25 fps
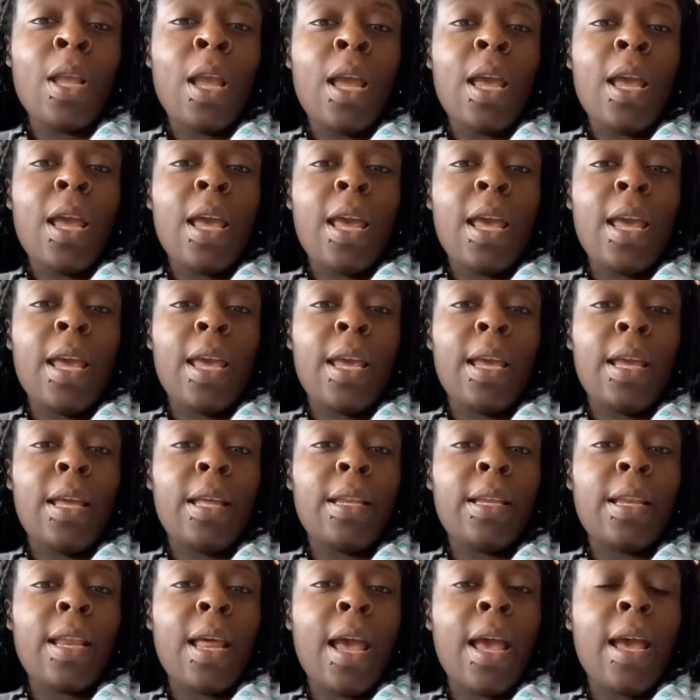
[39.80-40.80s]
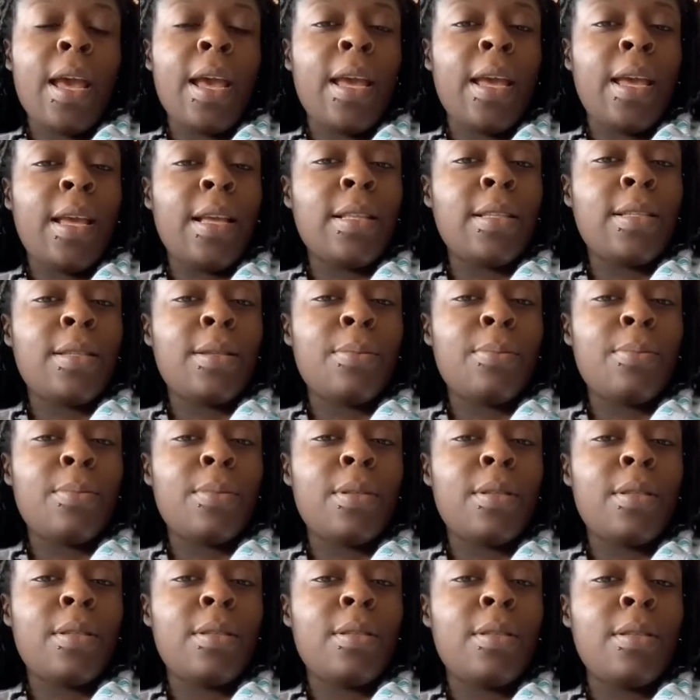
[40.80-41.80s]
and I ate
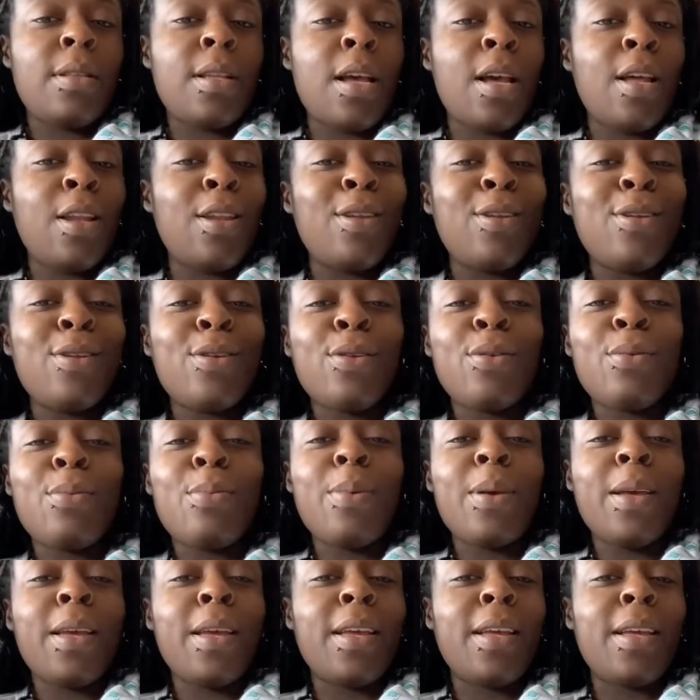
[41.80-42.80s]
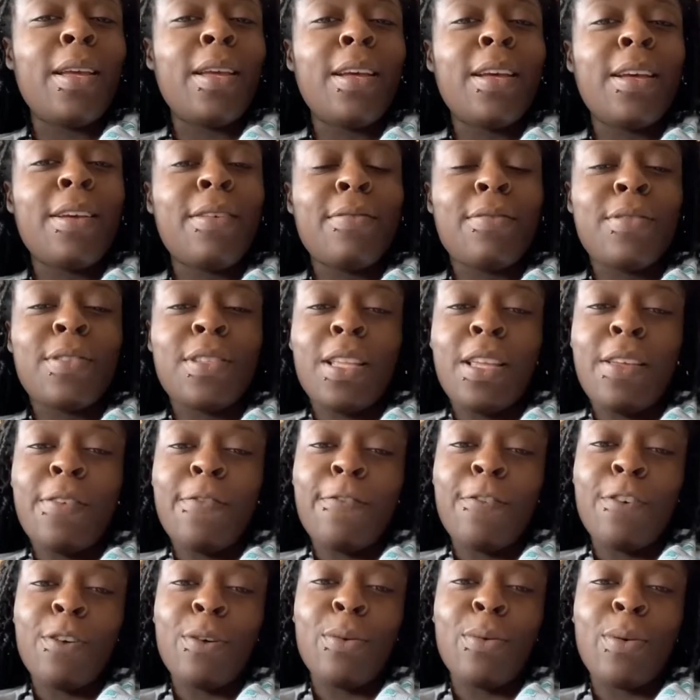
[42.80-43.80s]
a little bit of
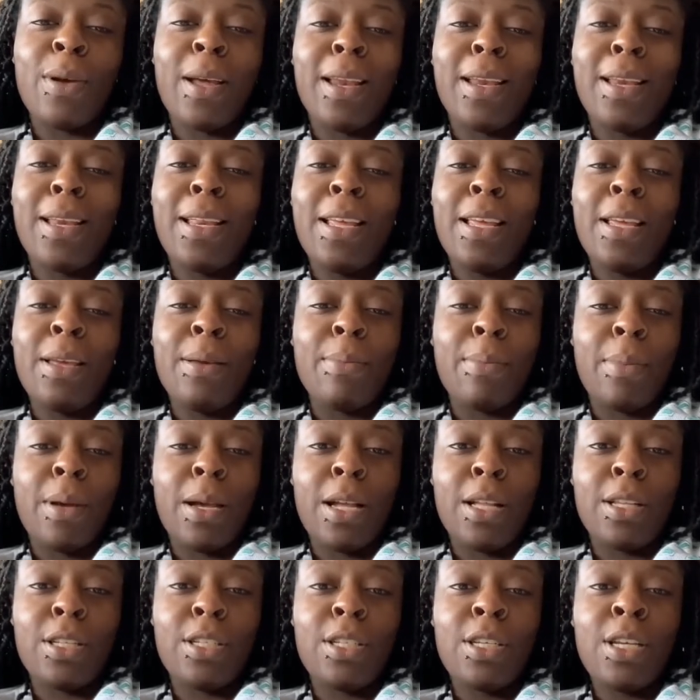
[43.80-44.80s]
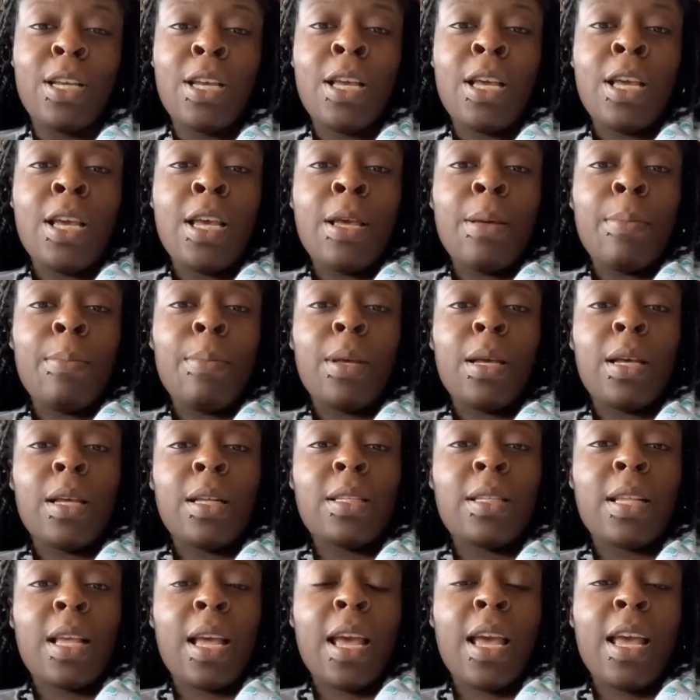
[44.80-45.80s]
seafood. I didn't eat much
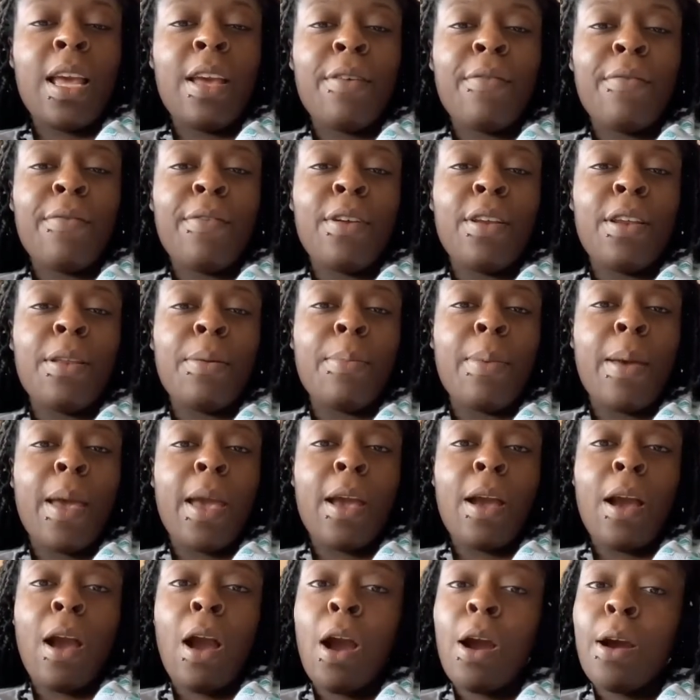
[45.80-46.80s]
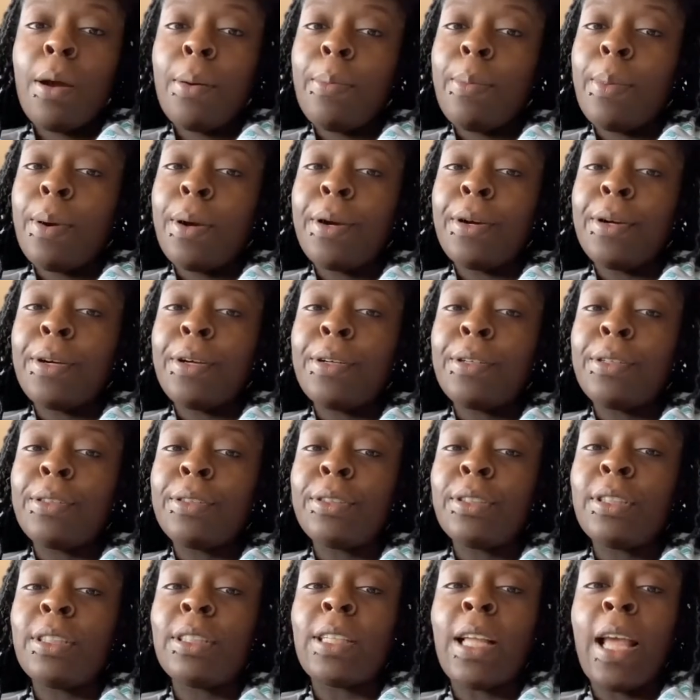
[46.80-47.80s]
because I had really bad
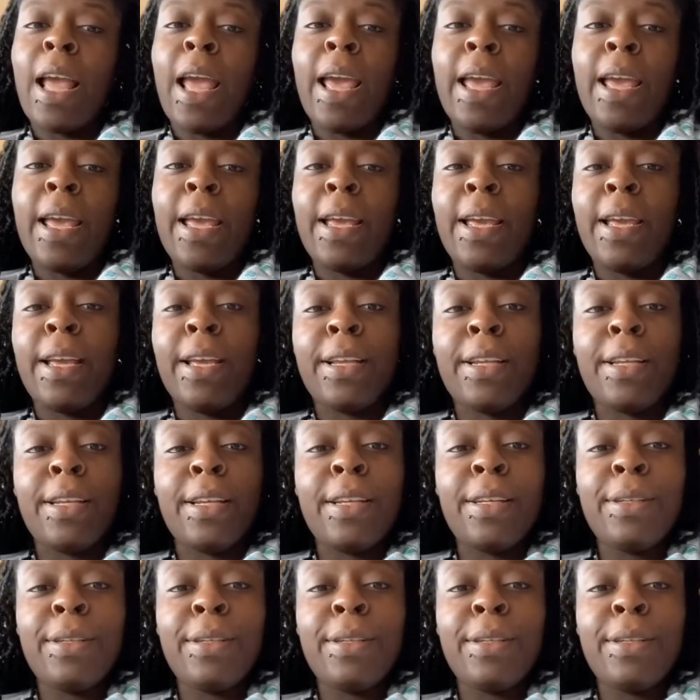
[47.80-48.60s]
heartburns and